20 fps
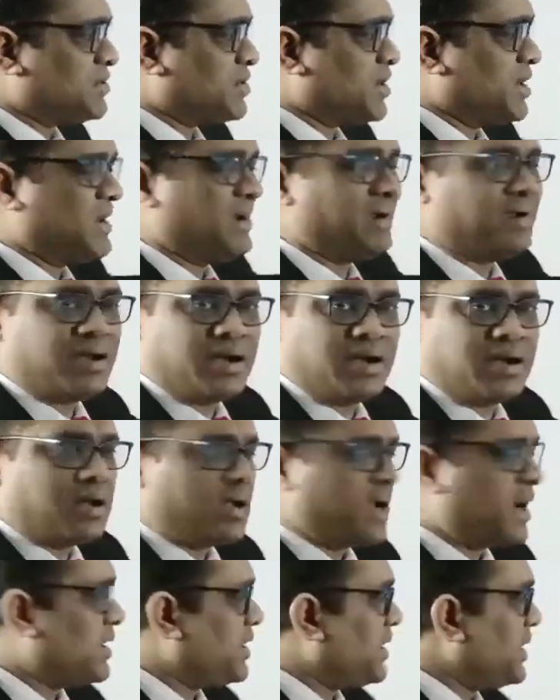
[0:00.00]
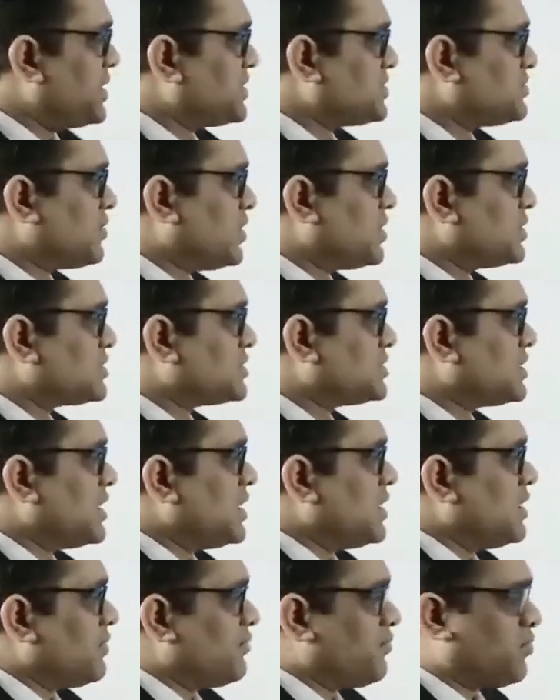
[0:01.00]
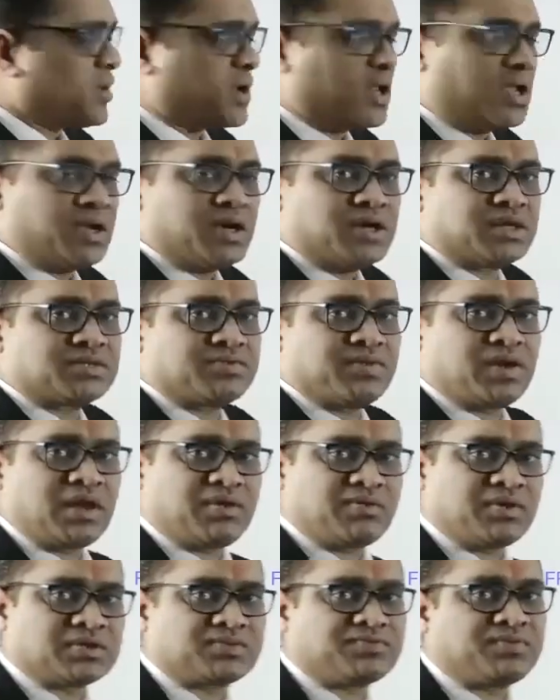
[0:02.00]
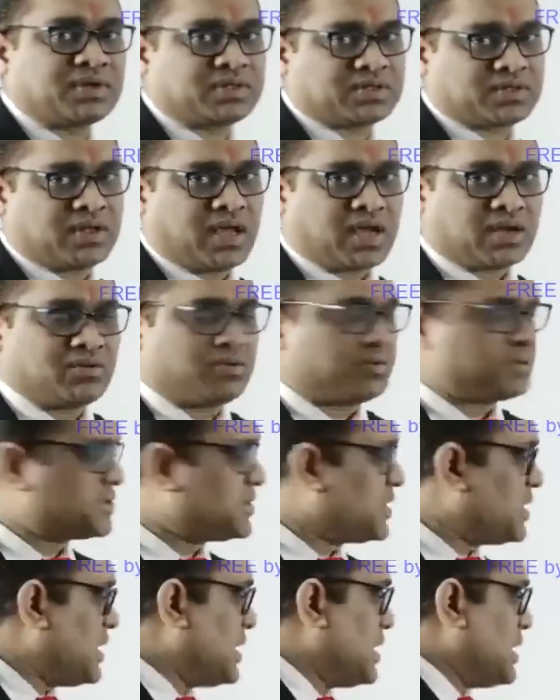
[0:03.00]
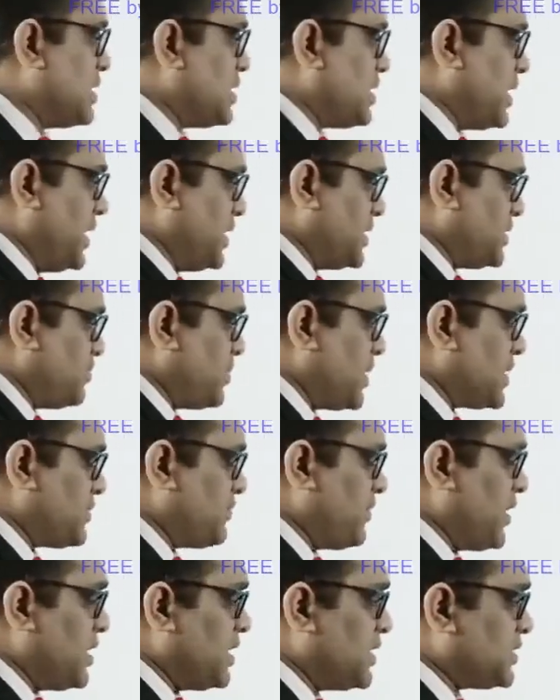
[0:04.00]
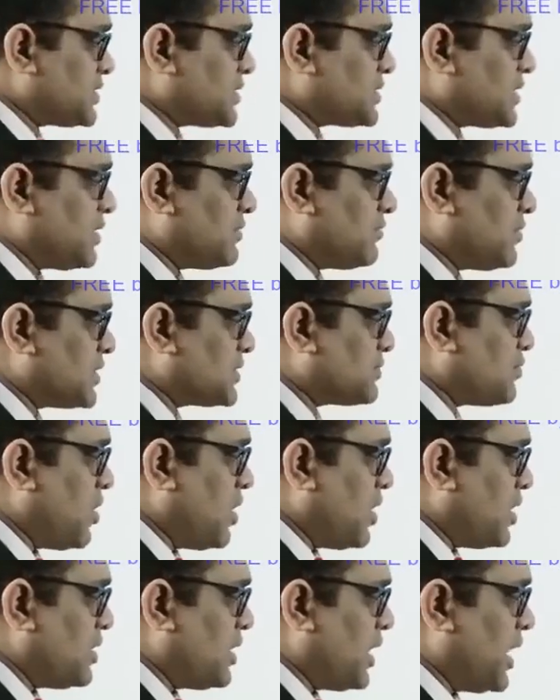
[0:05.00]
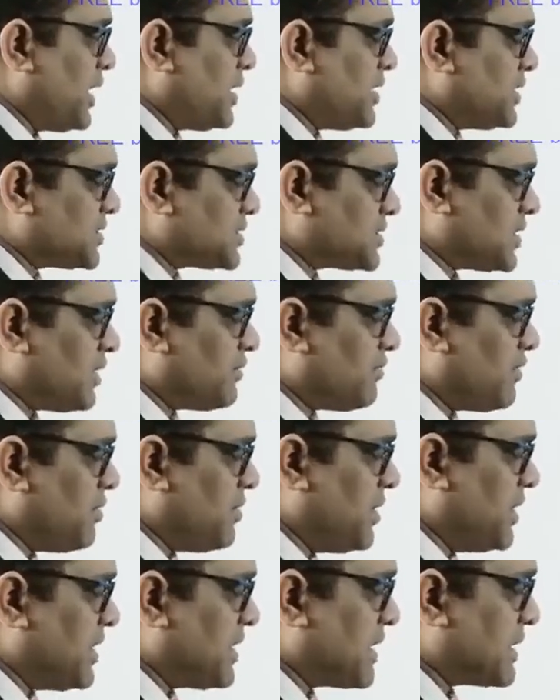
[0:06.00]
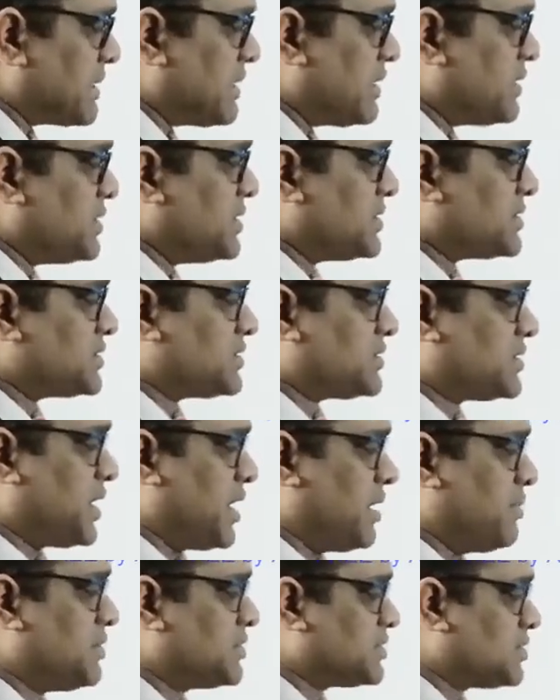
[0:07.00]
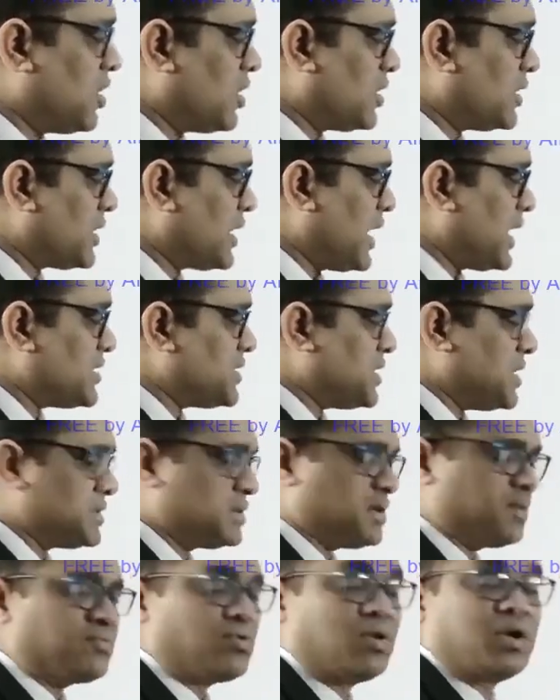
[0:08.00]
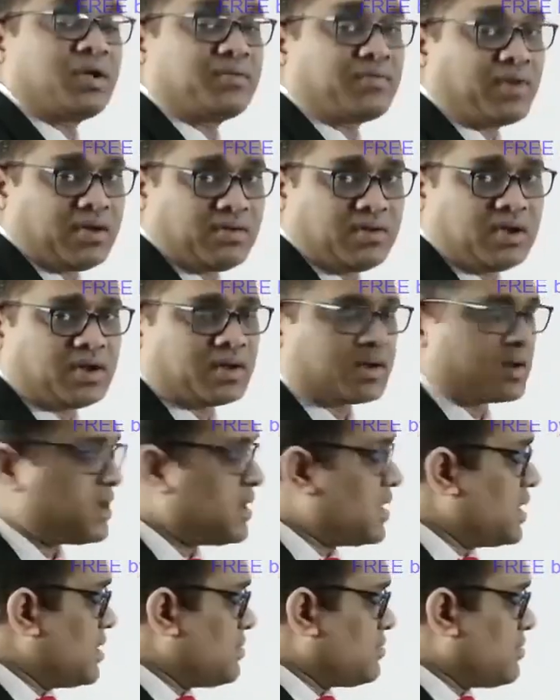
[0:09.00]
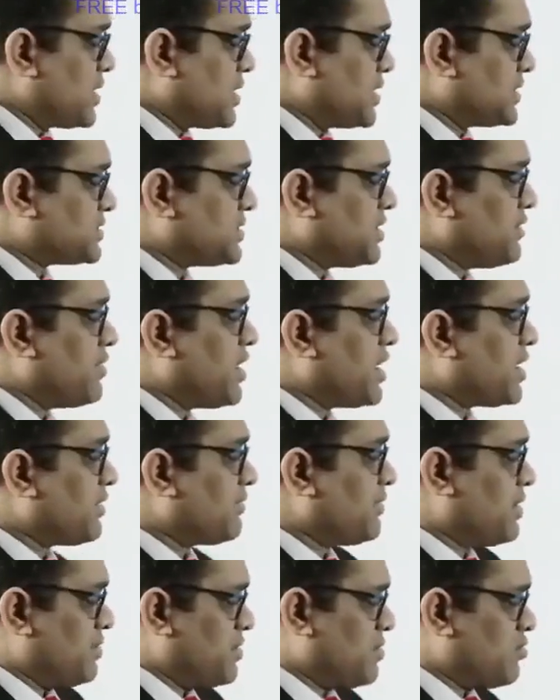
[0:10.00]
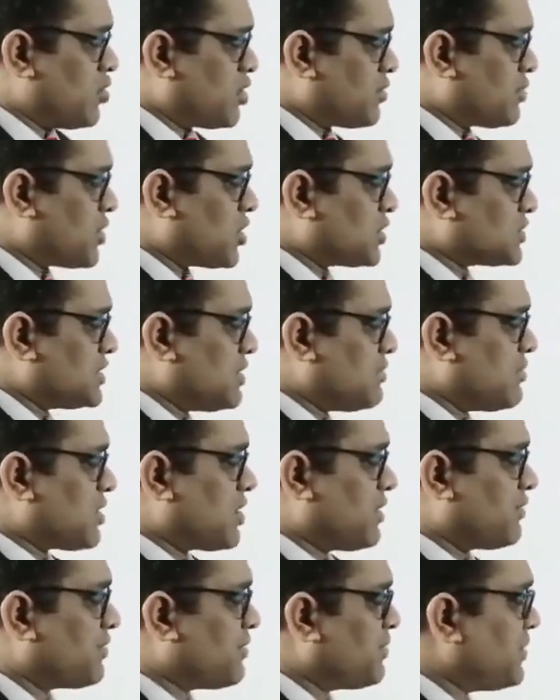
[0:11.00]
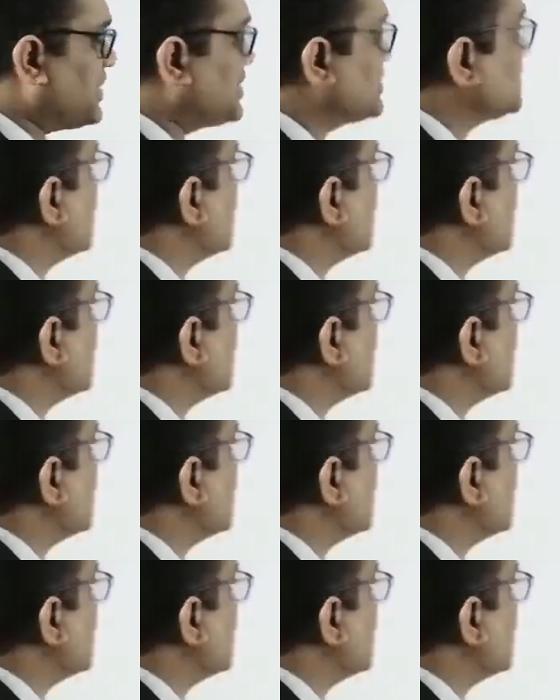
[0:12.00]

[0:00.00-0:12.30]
300 and age was 40 years when he was first diagnosed, right? But when his son was born, and his son will be detected this same disorder at the age of 25 years, but his severity will be more because number of repeats